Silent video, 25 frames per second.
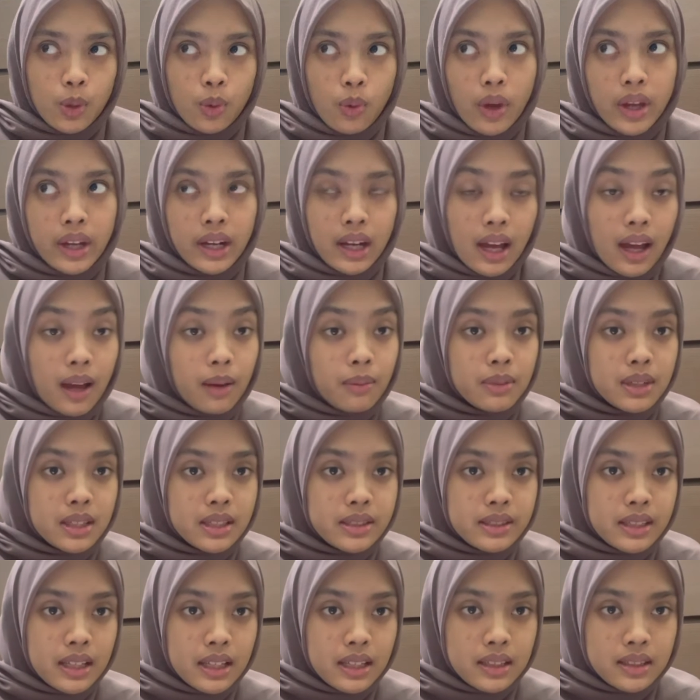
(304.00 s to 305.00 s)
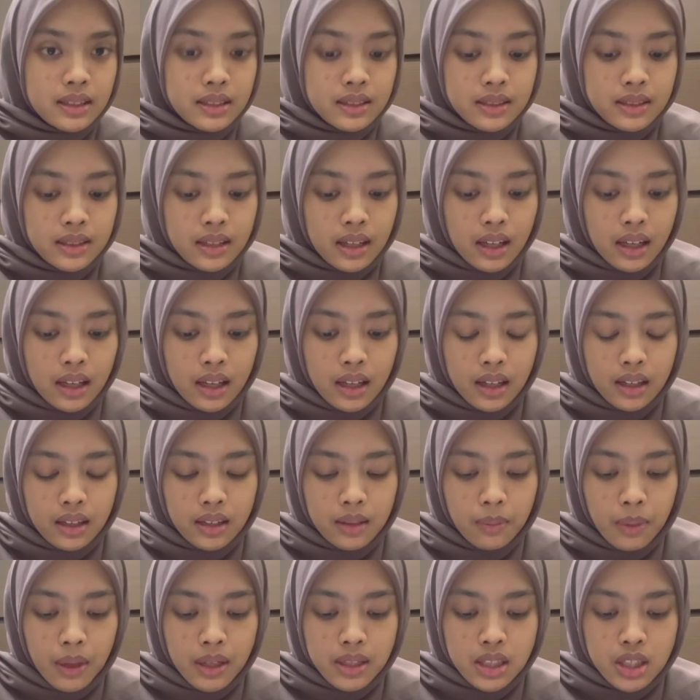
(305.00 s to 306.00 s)
quite harmless, and the
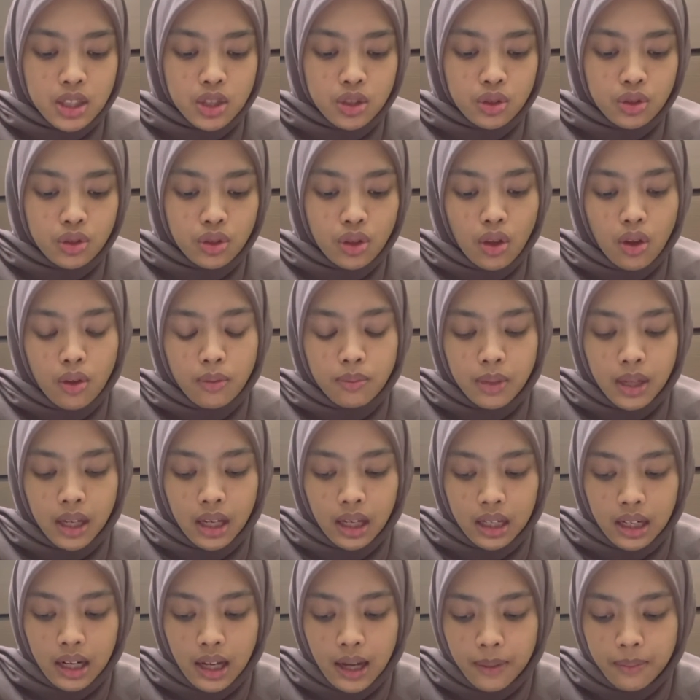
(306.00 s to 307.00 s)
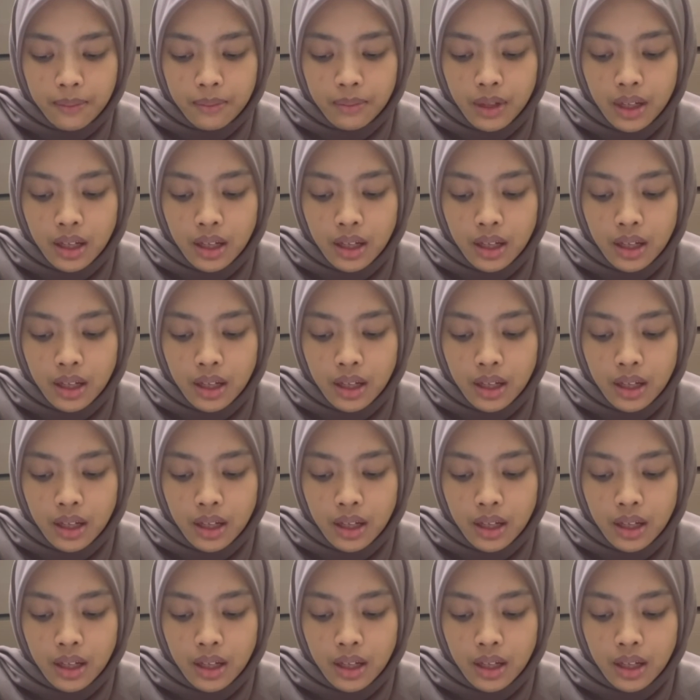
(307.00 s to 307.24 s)
patient should not be alarmed.